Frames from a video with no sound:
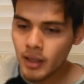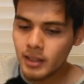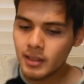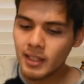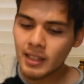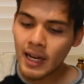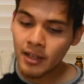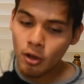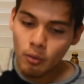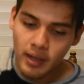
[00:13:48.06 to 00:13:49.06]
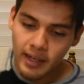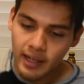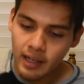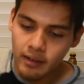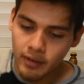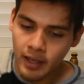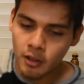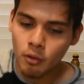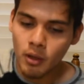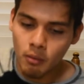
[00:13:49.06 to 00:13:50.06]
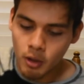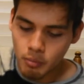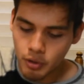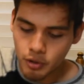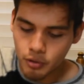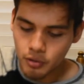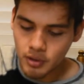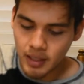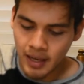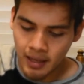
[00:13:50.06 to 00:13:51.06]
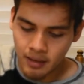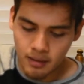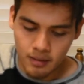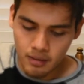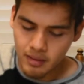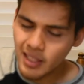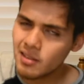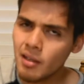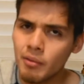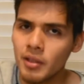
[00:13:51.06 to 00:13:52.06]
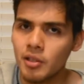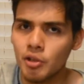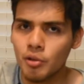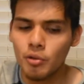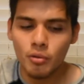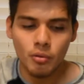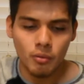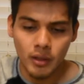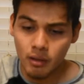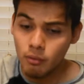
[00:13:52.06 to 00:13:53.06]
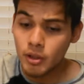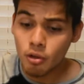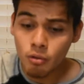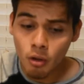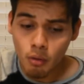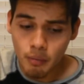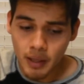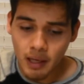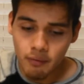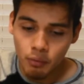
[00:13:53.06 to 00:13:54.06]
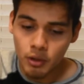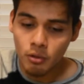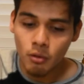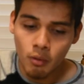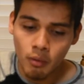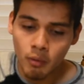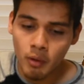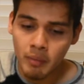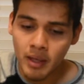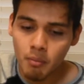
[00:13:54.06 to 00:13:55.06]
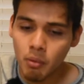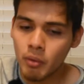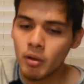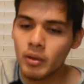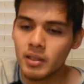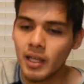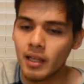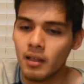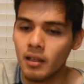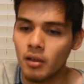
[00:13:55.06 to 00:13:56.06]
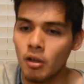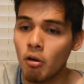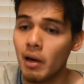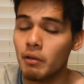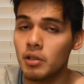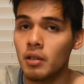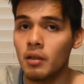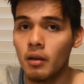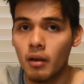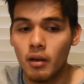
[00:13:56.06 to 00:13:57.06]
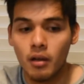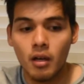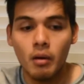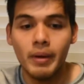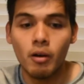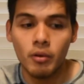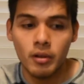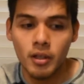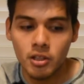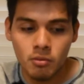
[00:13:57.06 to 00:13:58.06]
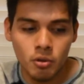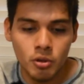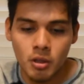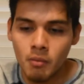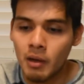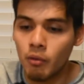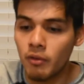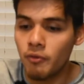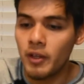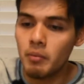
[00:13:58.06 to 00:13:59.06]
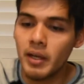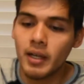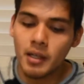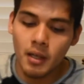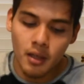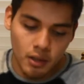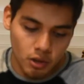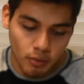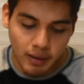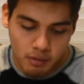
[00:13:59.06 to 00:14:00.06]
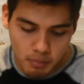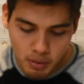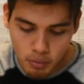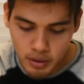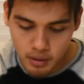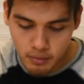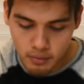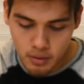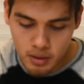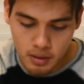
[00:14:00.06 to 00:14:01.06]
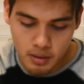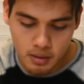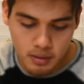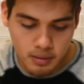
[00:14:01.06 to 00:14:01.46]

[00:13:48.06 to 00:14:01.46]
says, I know what I have, I know what I want to produce, and that's not really true. We do know what we have and we do know what we want to make, but we don't exactly know how it's going to come out with customers, come out with feedback. So we have to be willing to